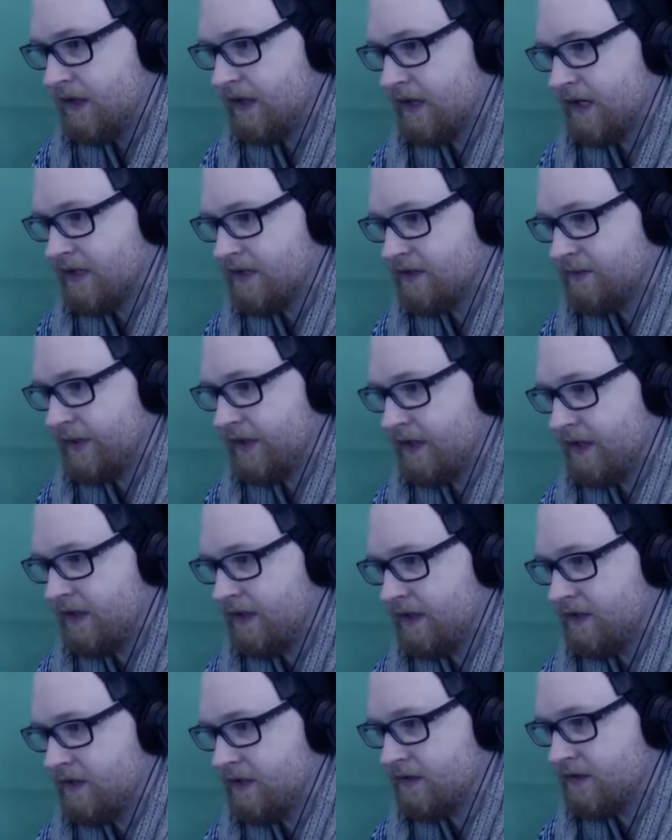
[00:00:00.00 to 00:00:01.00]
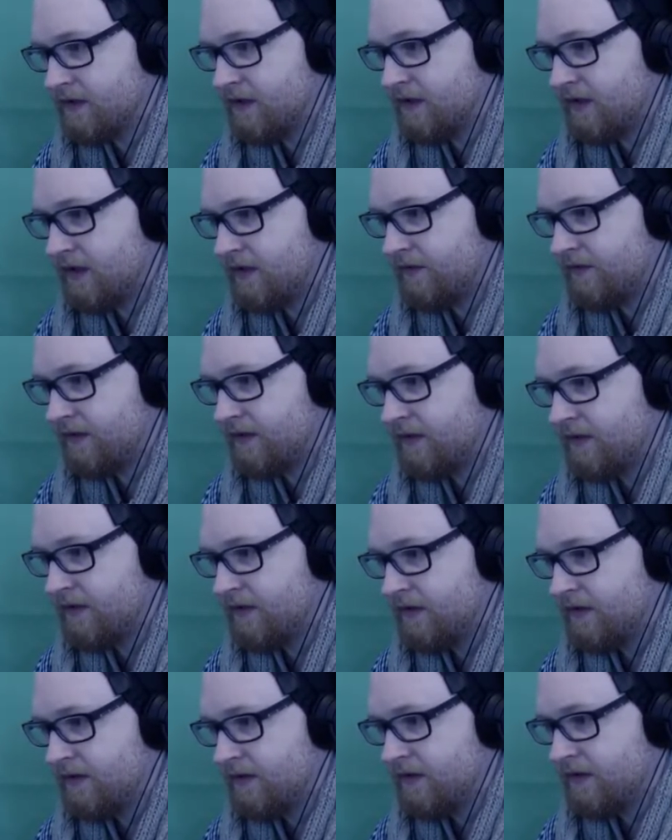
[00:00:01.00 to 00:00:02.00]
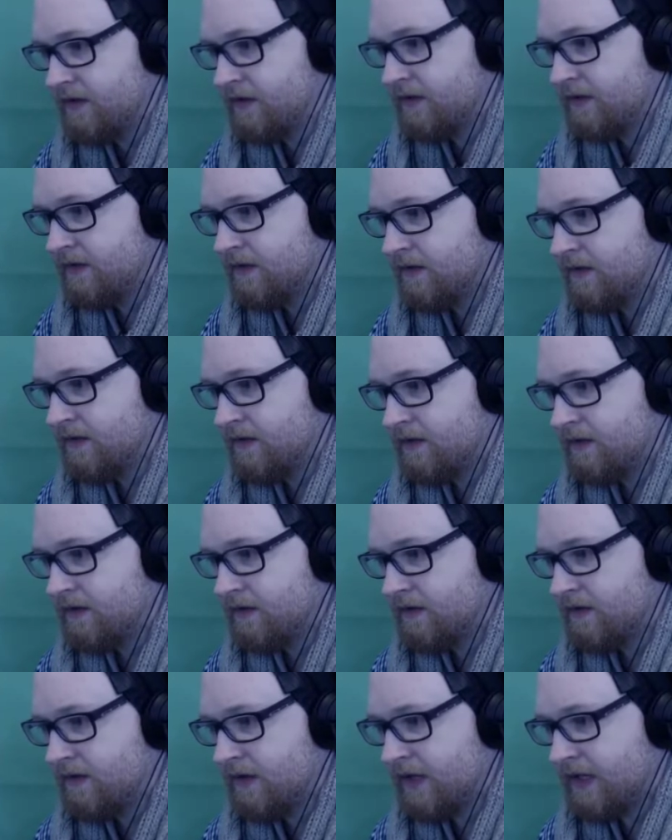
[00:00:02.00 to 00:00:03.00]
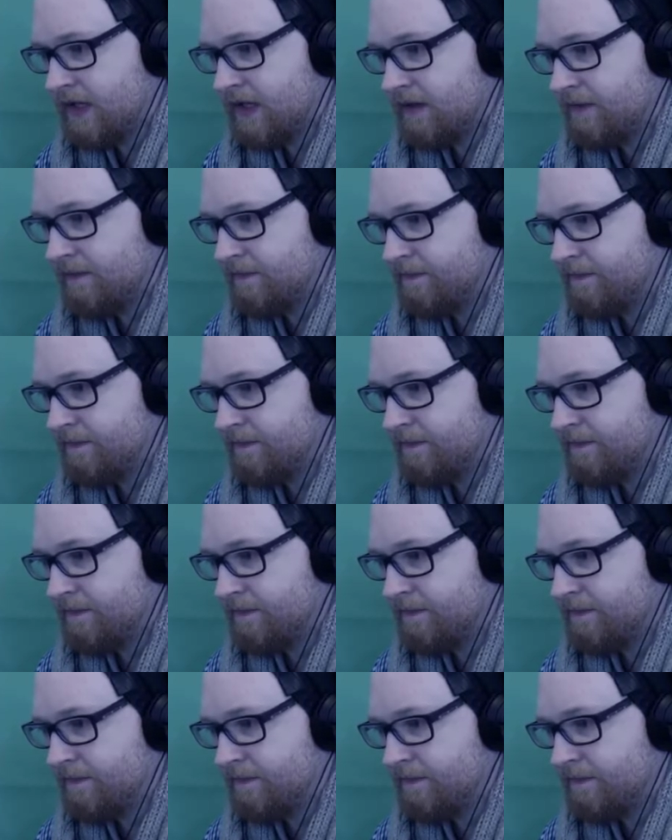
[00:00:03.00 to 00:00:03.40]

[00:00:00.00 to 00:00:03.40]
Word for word: Okay, so we can't touch the lava. Ah.